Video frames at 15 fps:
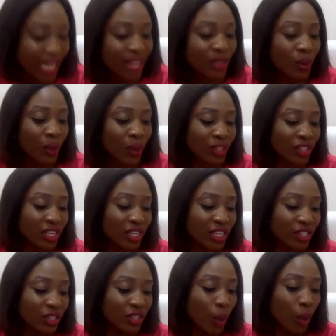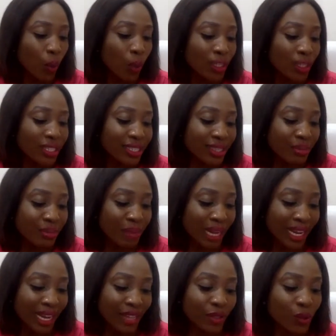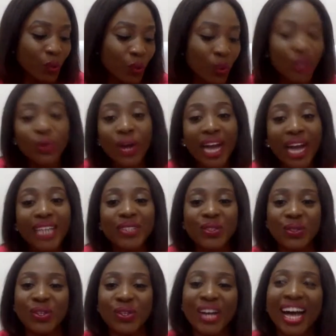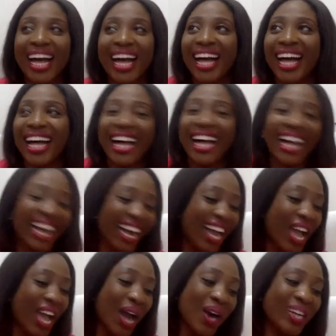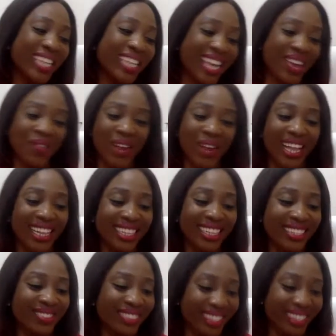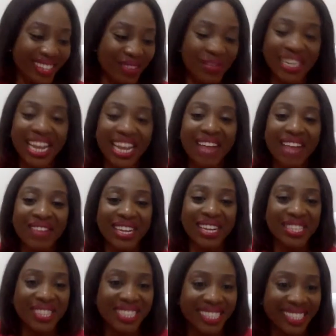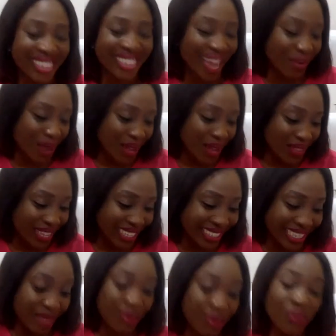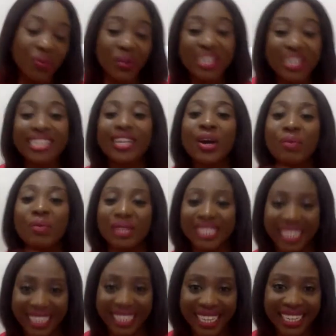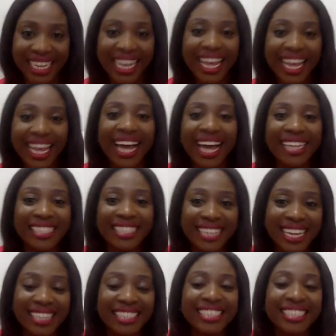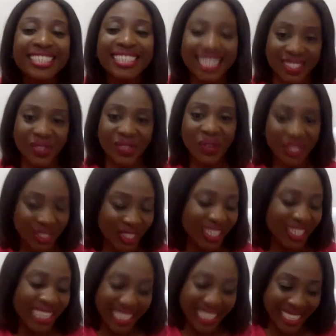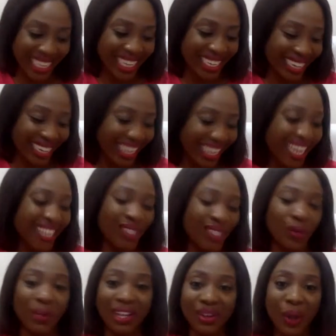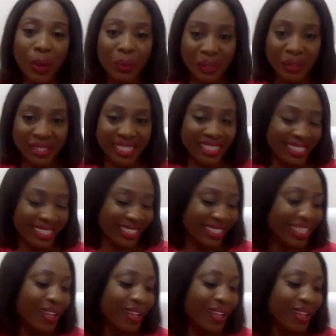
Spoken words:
The question is, what is the balance? What do I do? Okay, well, does anybody have anything to say about this? Let me read the comment again and then take the question again so we can all process it.